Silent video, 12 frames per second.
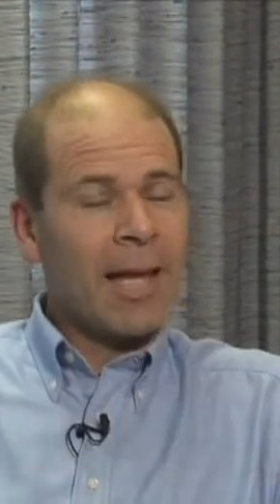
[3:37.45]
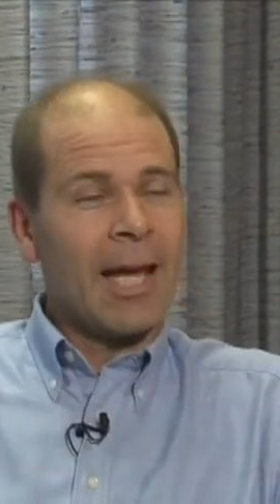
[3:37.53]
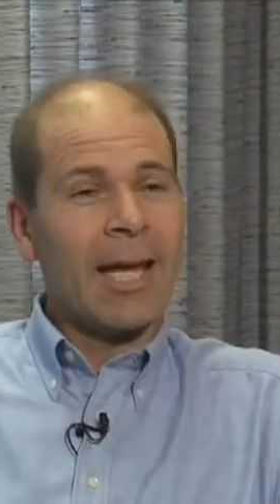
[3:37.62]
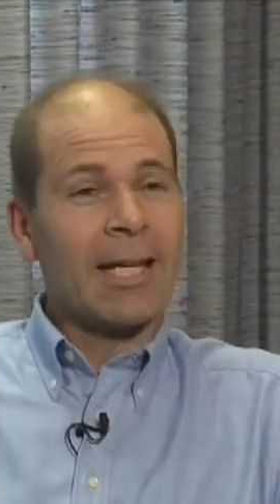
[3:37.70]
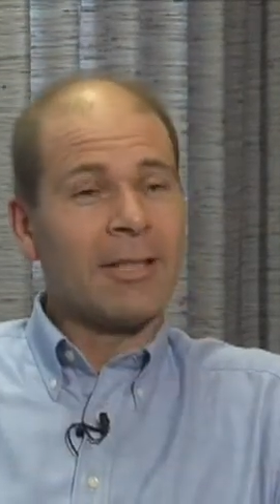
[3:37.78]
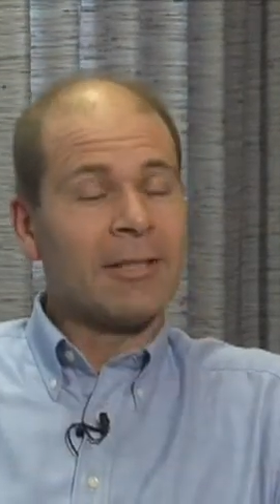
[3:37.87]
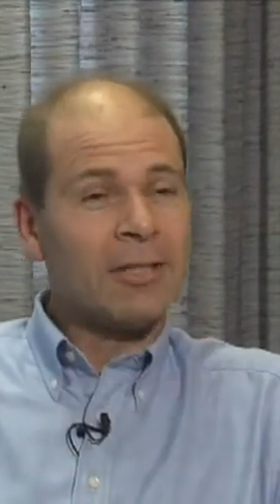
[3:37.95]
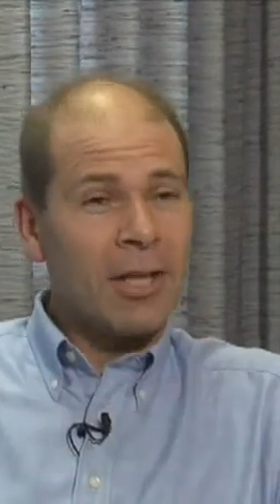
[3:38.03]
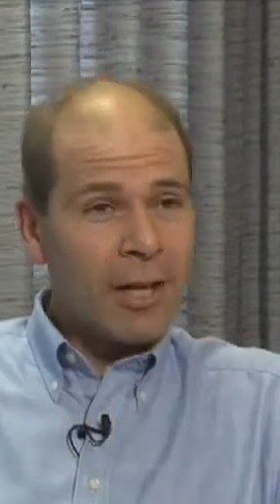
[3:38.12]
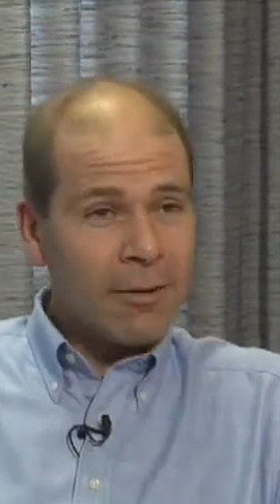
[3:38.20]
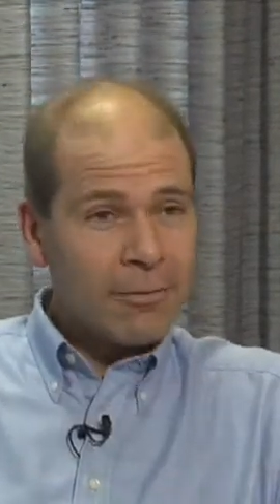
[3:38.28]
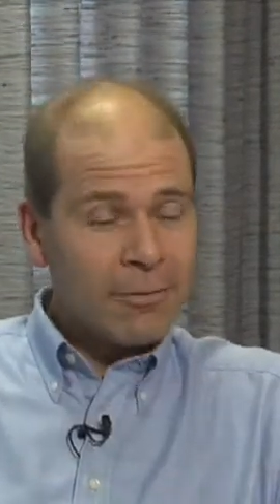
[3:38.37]
a
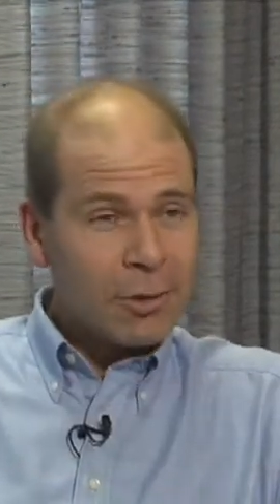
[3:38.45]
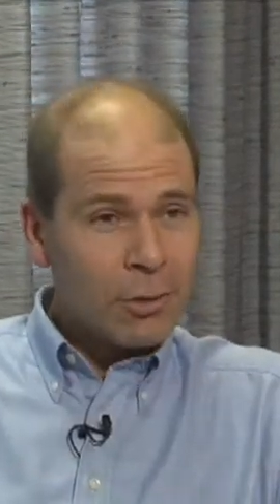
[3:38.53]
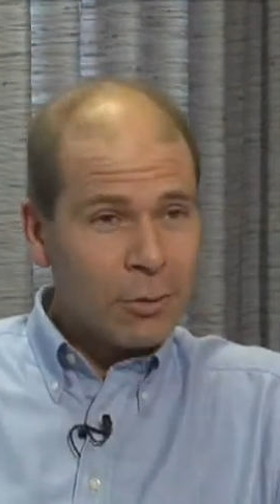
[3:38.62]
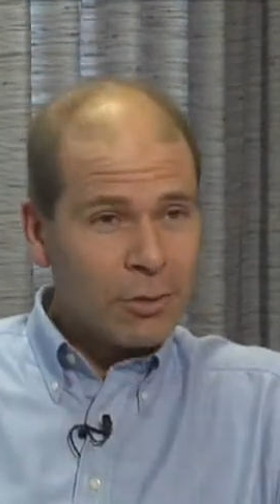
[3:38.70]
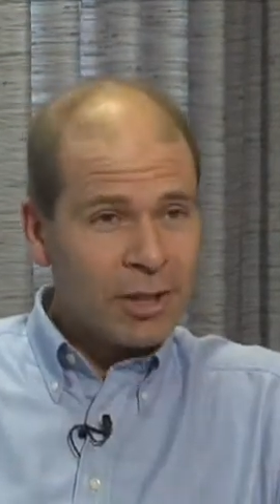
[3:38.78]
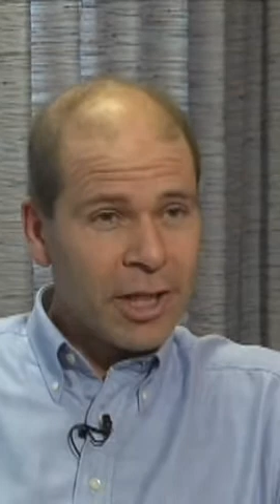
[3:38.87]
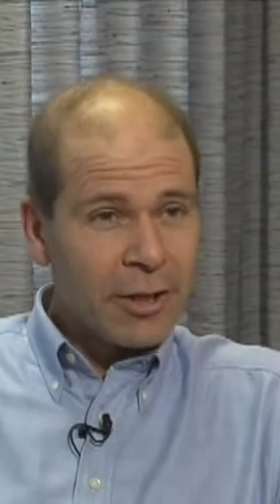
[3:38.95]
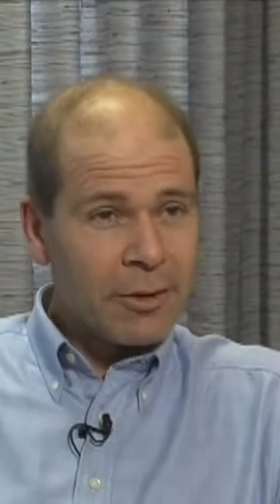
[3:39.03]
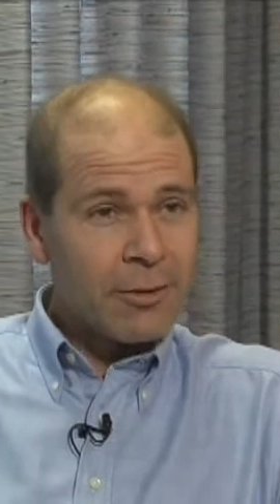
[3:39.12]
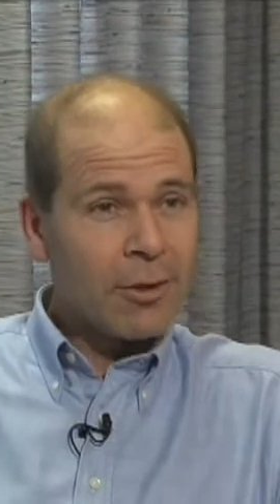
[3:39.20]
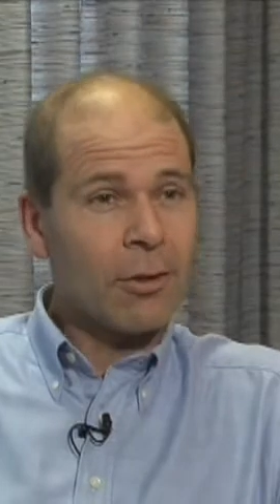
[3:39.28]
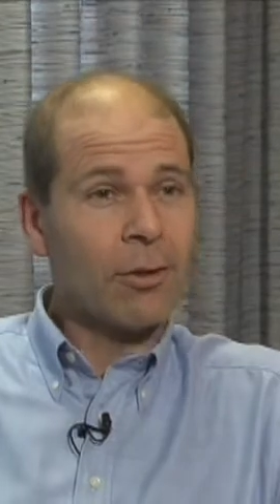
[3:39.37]
tough
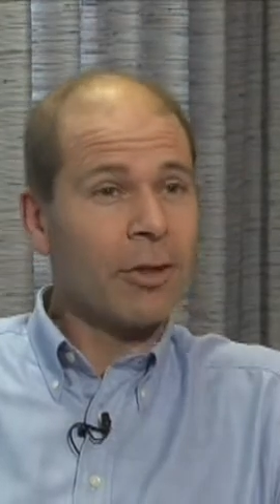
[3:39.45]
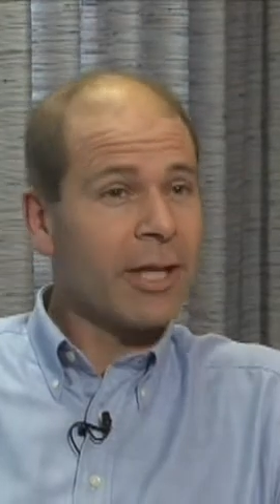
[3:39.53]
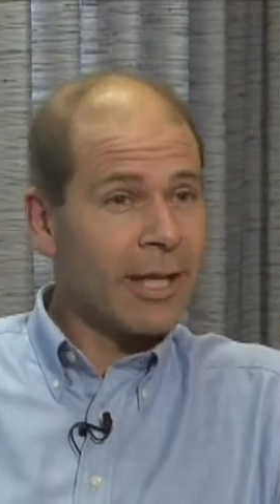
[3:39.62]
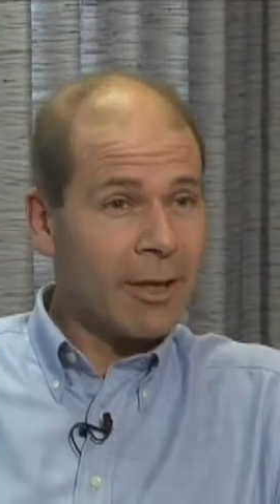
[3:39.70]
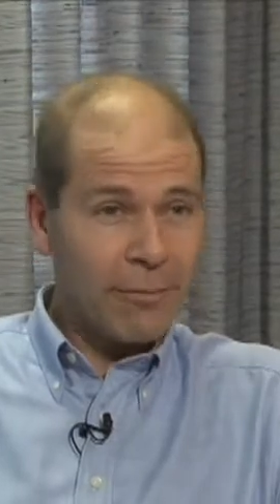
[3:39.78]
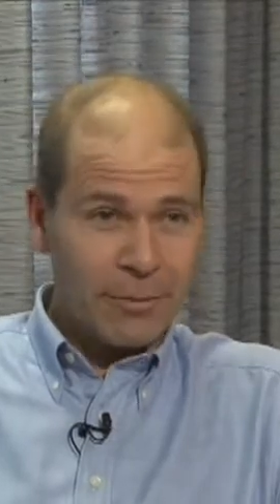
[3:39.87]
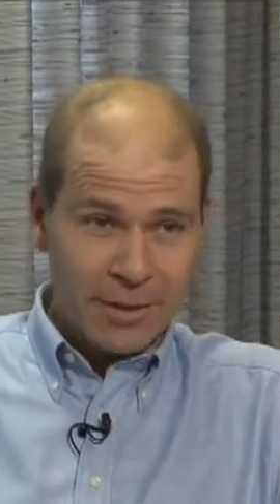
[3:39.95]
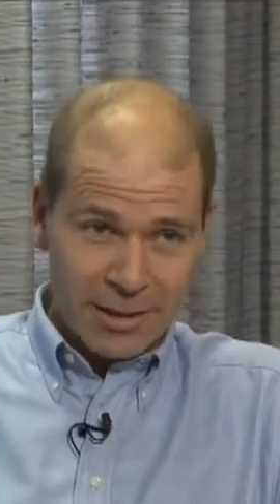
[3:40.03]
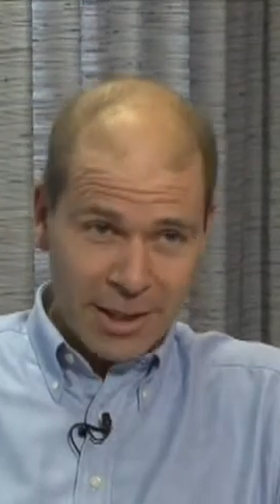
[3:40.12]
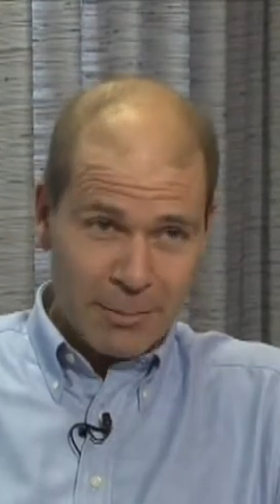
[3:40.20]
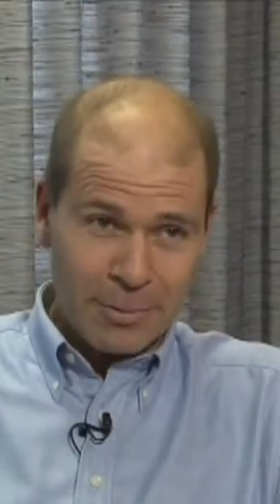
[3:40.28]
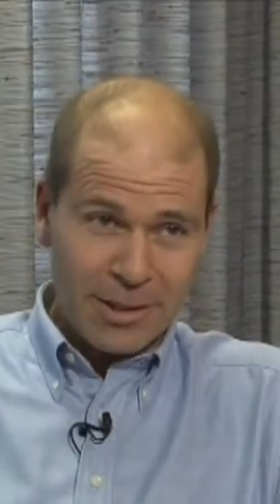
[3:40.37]
negotiator looking out for this
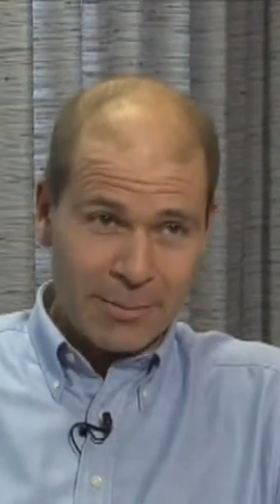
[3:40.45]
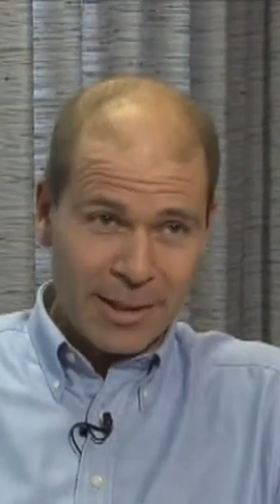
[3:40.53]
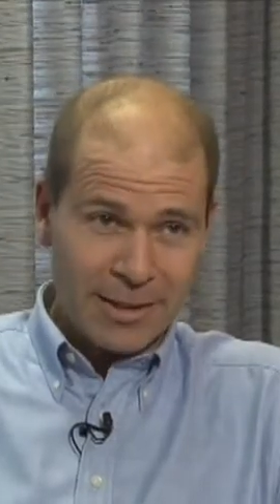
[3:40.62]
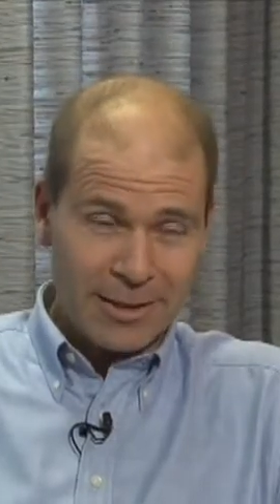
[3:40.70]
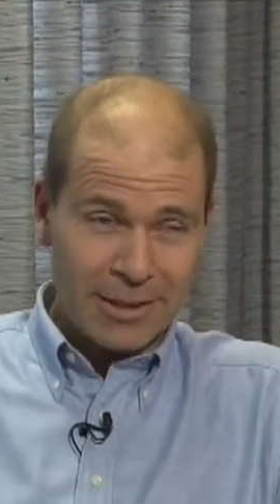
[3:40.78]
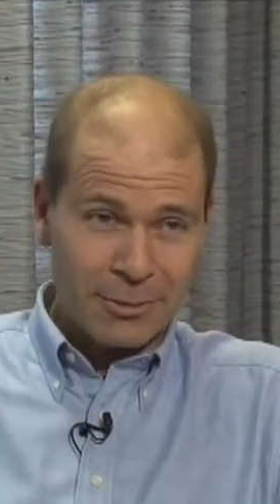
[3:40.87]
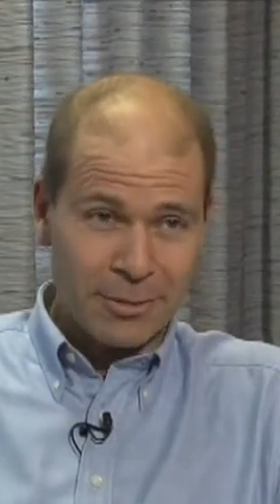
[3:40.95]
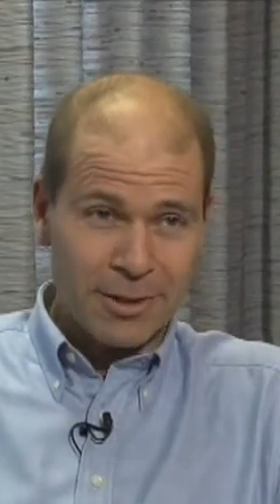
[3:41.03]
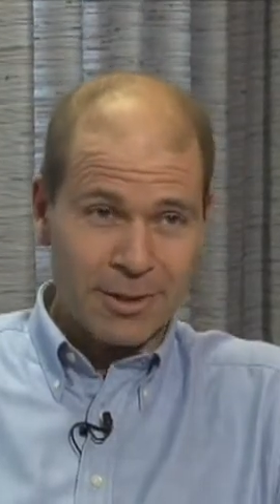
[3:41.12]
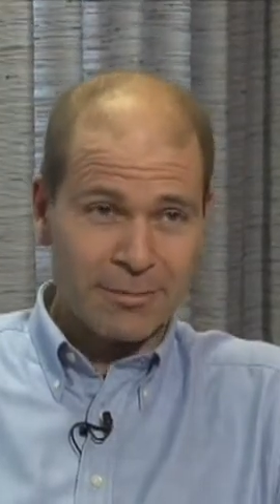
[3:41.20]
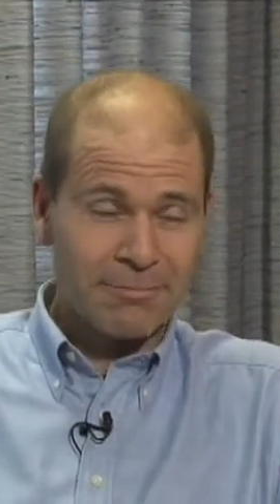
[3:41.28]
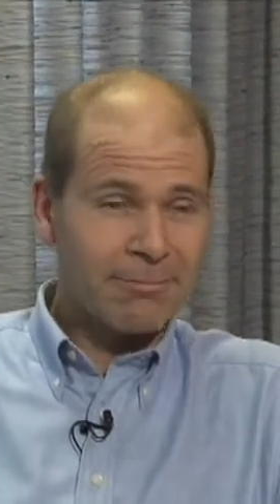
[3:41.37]
company's best
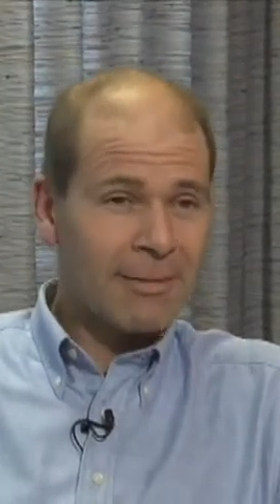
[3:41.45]
interests.